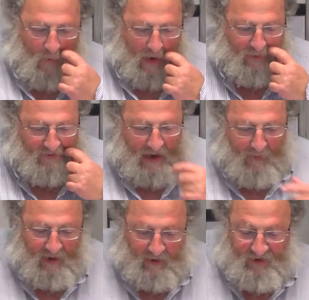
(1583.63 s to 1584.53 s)
While
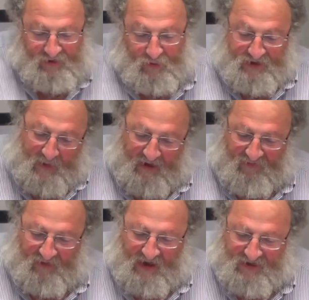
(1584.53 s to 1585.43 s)
predominantly Jewish by
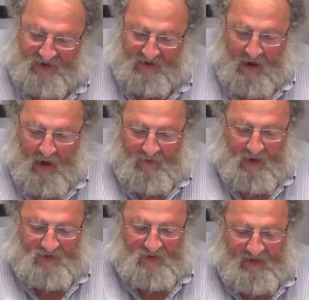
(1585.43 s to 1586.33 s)
affiliation, they
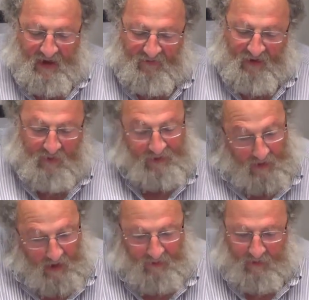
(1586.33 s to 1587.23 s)
also identify with
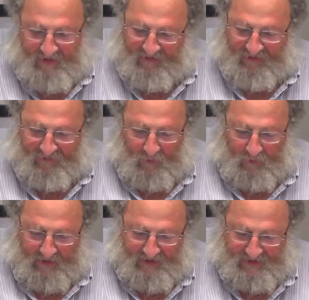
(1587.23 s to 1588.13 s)
their other ancestral
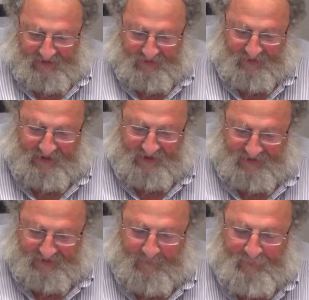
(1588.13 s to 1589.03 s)
religions and
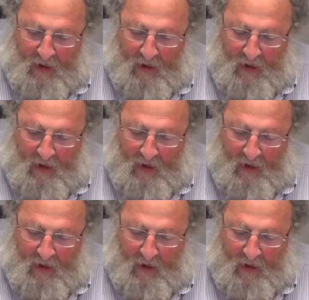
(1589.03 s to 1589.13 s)
traditions.